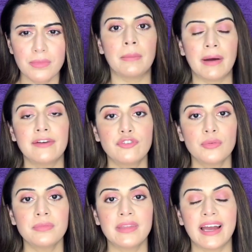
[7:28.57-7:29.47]
Apart
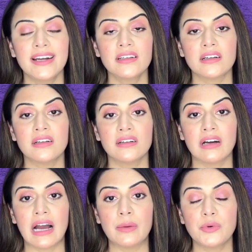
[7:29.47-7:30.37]
from that,
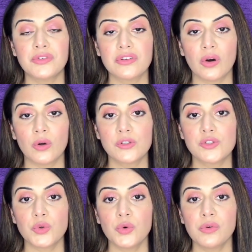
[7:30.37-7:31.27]
I would
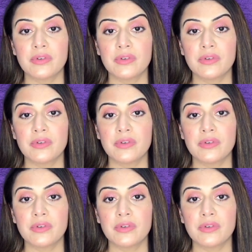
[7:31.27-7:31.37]
also